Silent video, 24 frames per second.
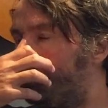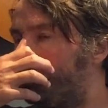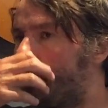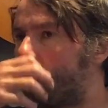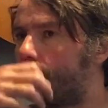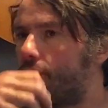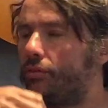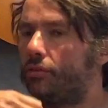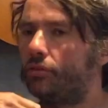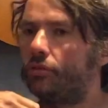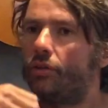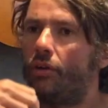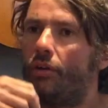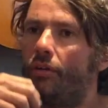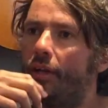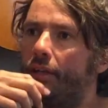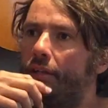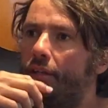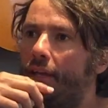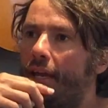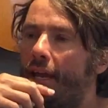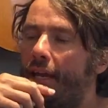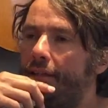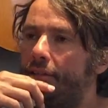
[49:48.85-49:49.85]
This was
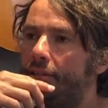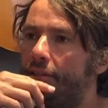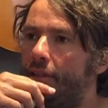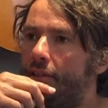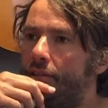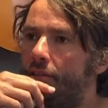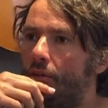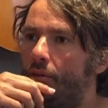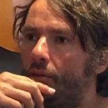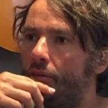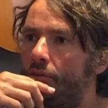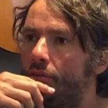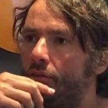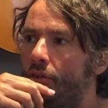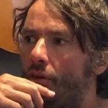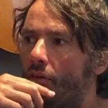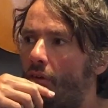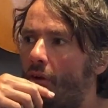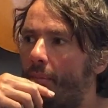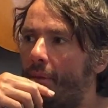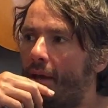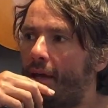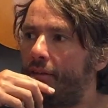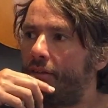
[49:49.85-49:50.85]
during the 80s, so it was New
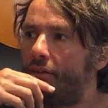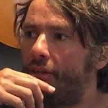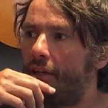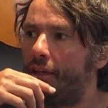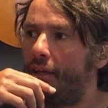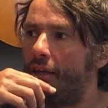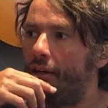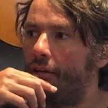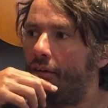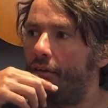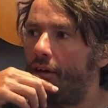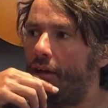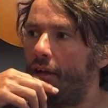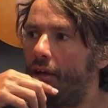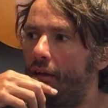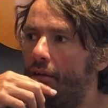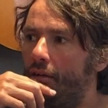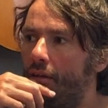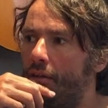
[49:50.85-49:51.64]
Romantic era